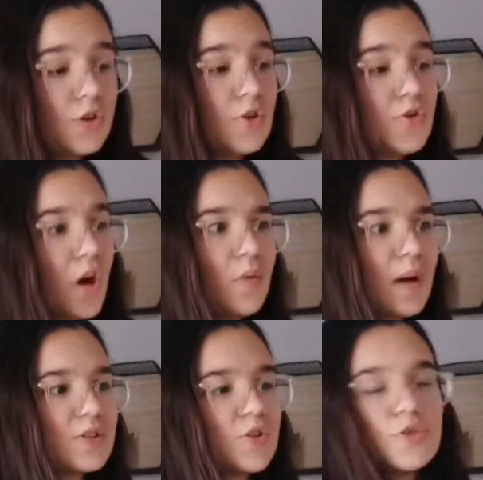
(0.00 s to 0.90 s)
you don't
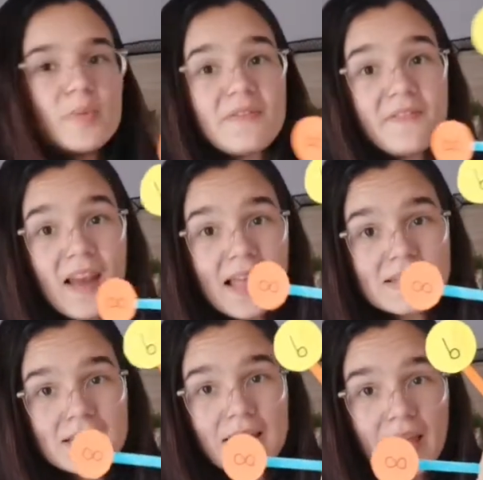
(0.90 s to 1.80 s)
want it to be
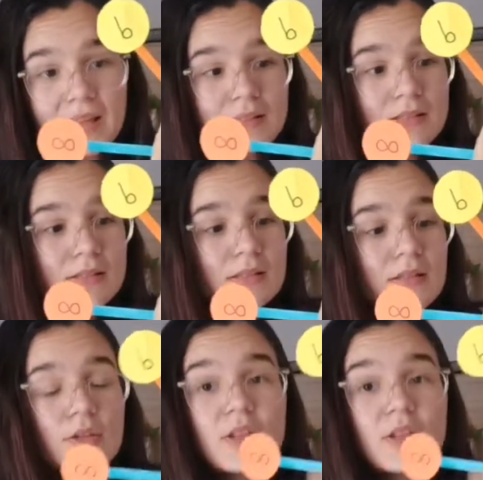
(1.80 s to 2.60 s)
flat against